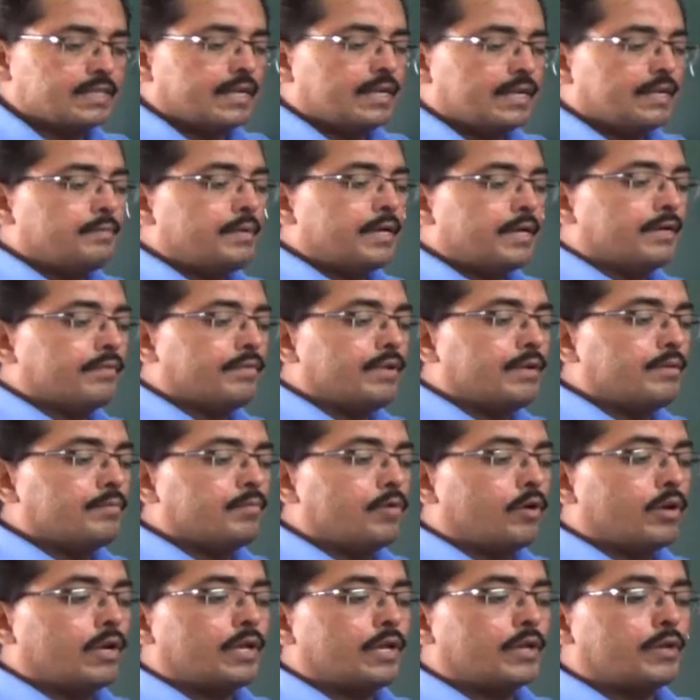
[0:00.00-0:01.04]
in between
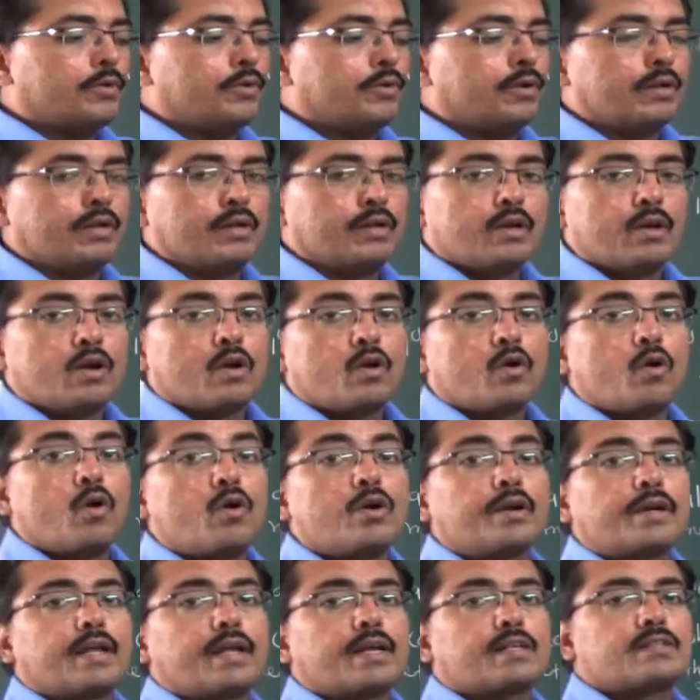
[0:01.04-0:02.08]
molecule
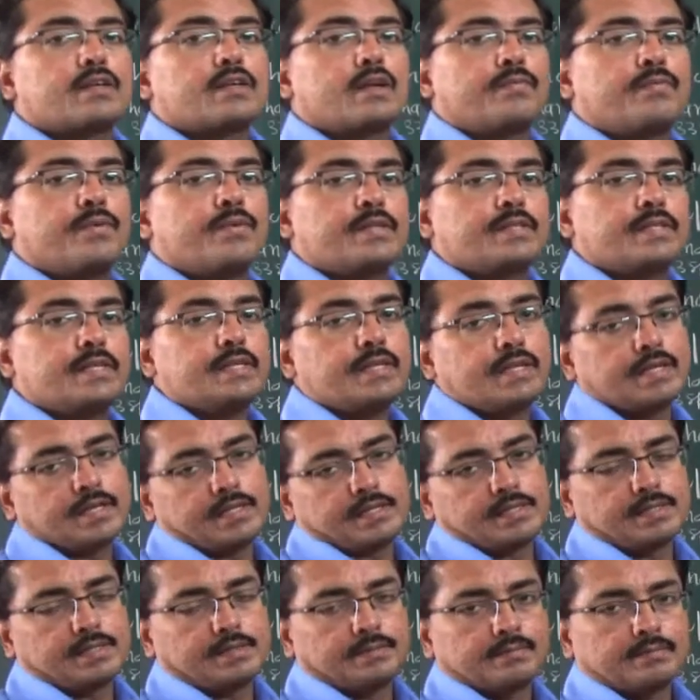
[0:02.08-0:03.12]
contact surface
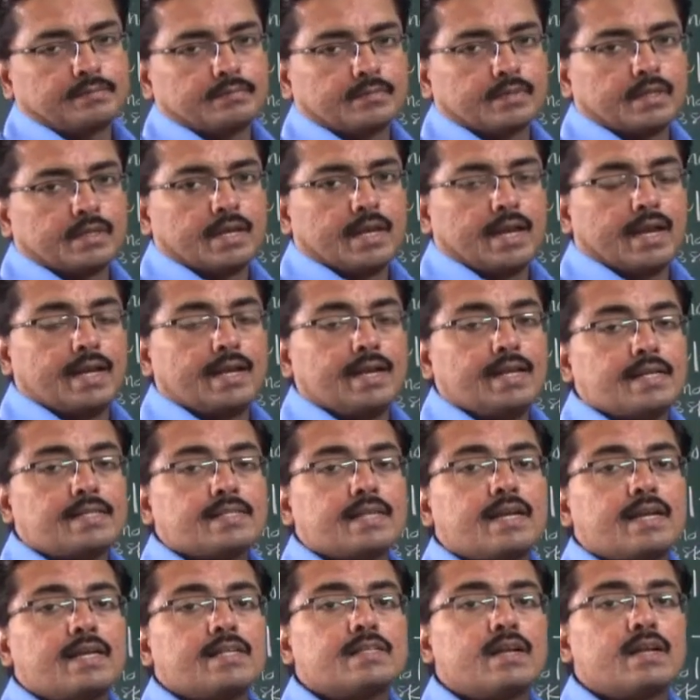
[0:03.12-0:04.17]
increase, and as
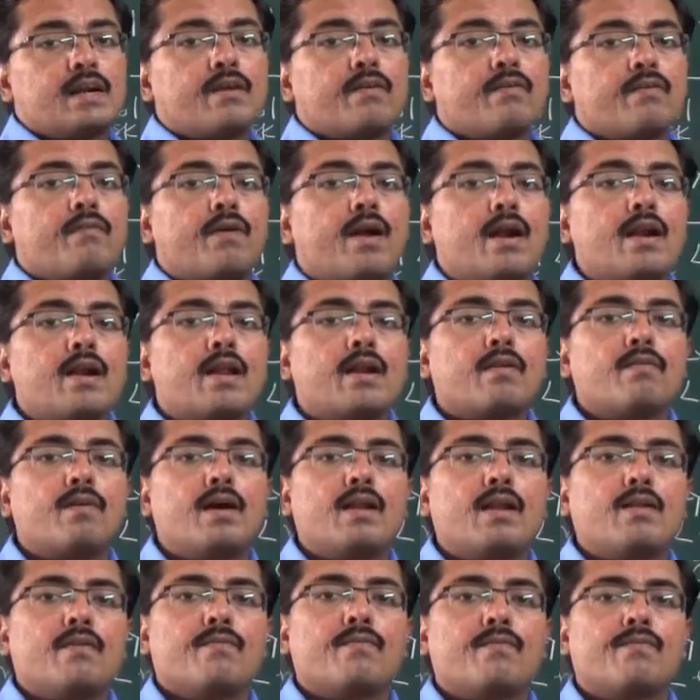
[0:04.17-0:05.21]
a result van der
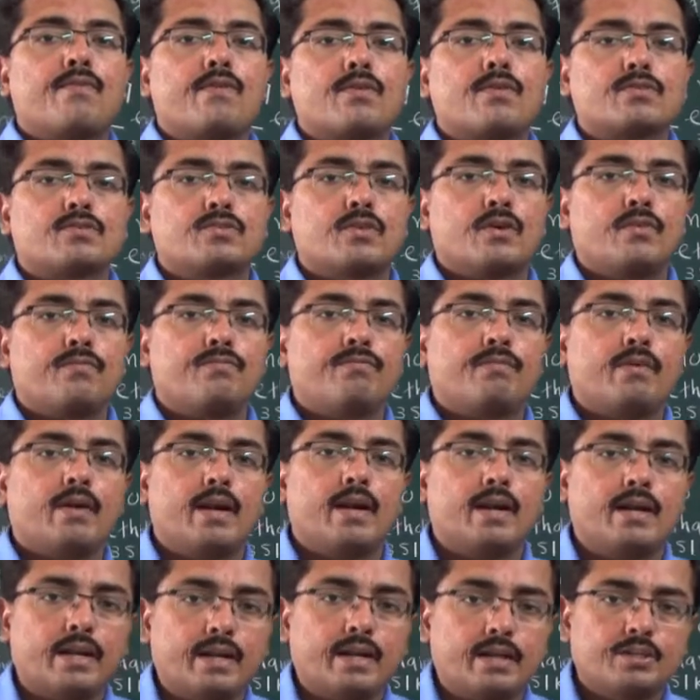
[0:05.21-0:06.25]
Waals force of
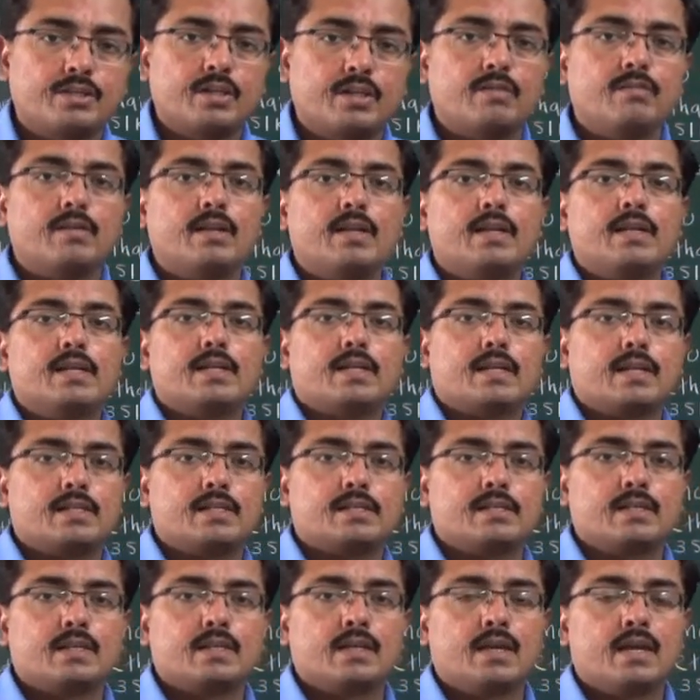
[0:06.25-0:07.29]
attraction will
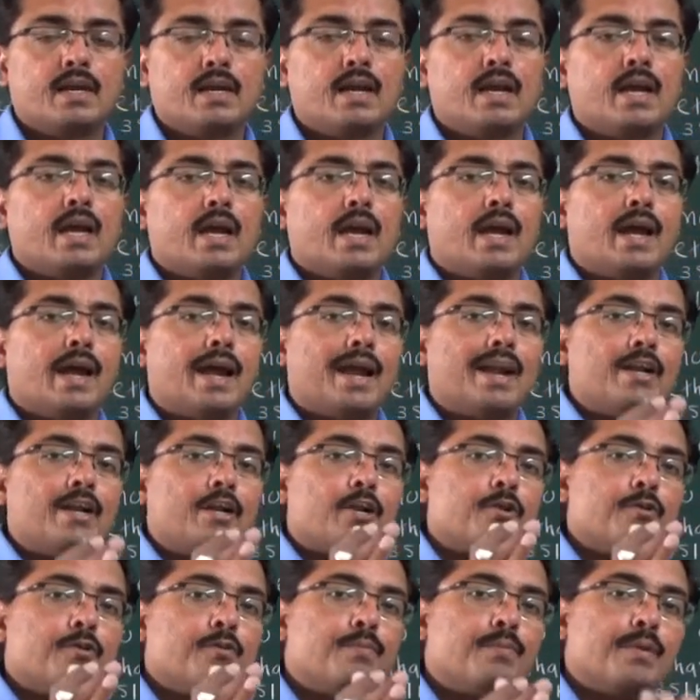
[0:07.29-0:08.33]
increase, and
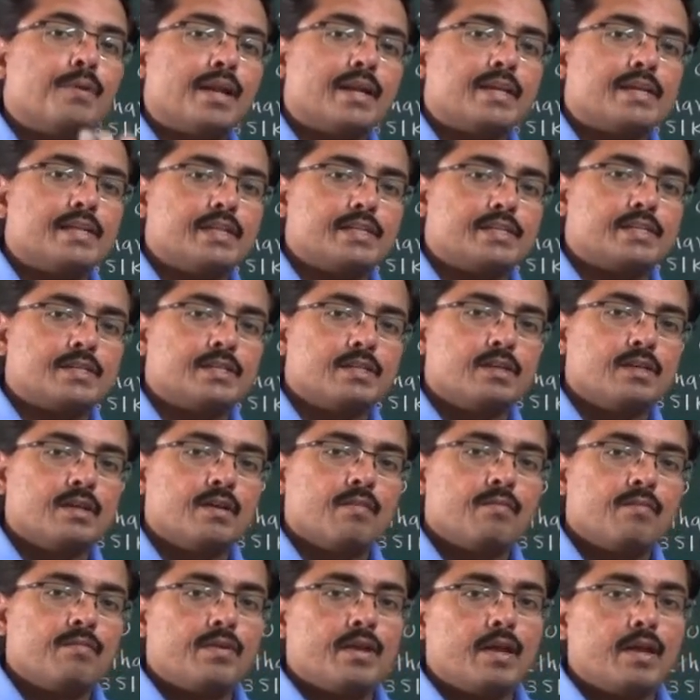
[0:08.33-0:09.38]
to break it
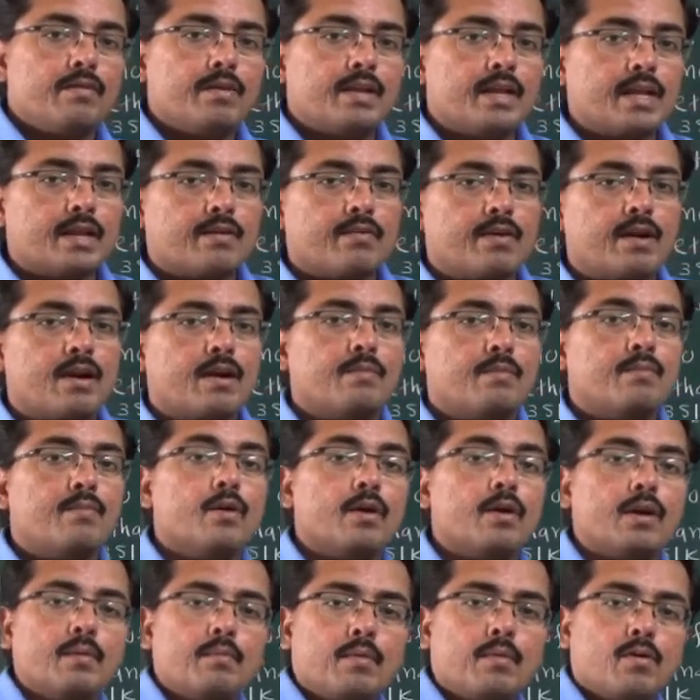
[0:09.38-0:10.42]
we have required
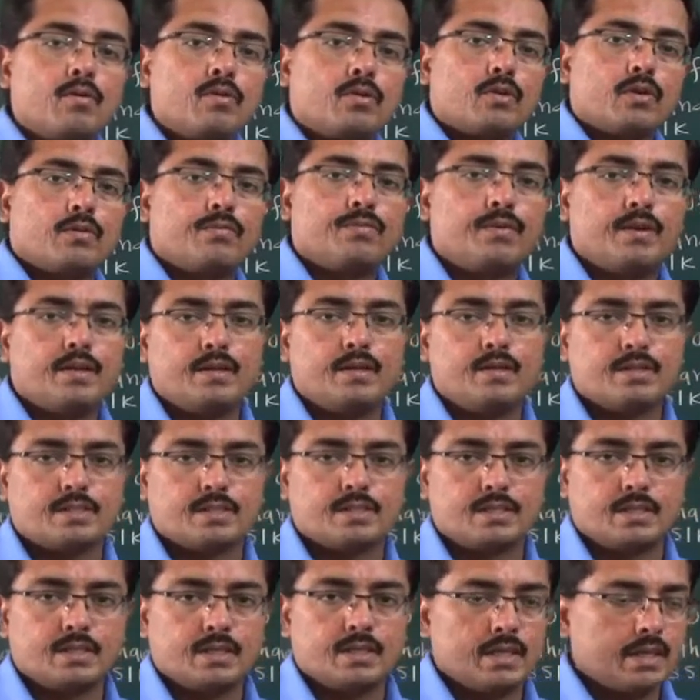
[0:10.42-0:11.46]
more amount of
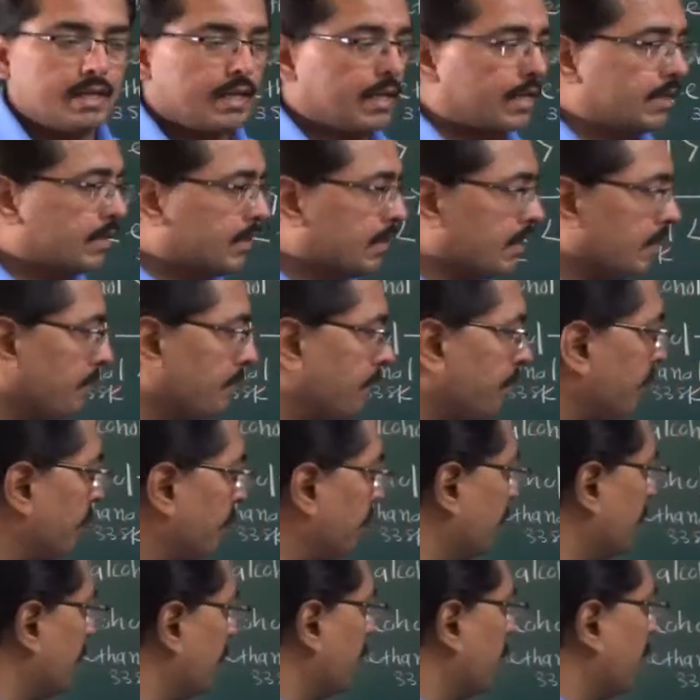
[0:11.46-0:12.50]
energy, and
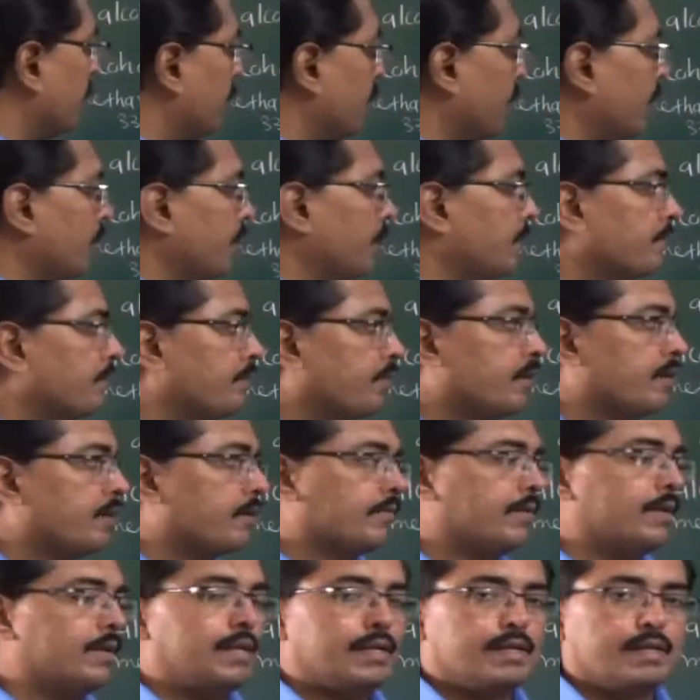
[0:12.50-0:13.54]
therefore boiling point
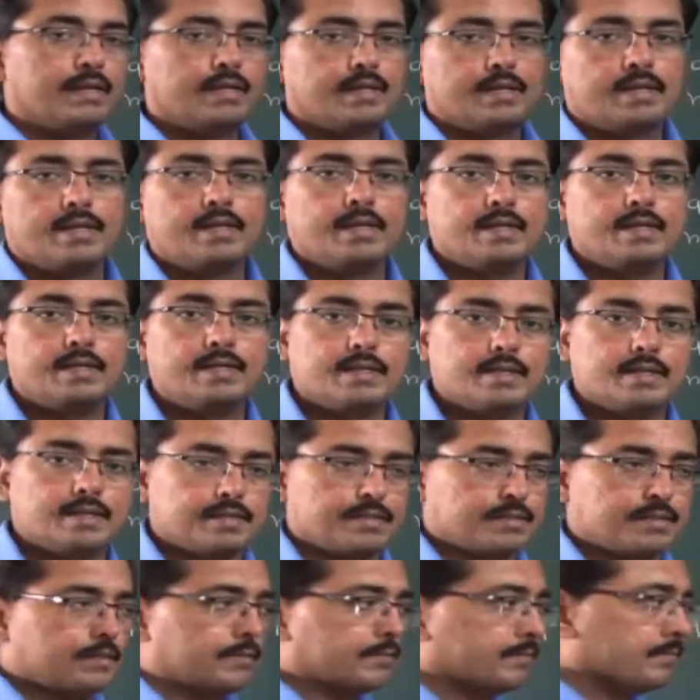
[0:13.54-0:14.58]
will
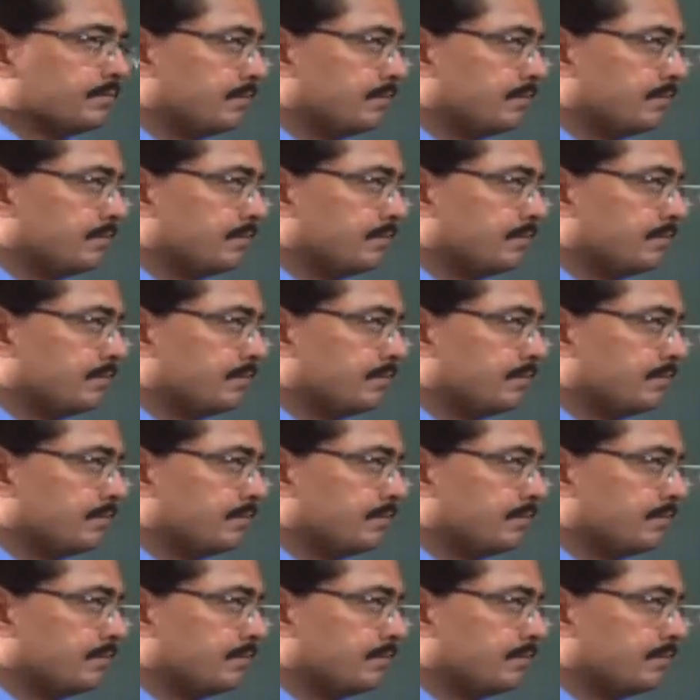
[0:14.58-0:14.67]
increase.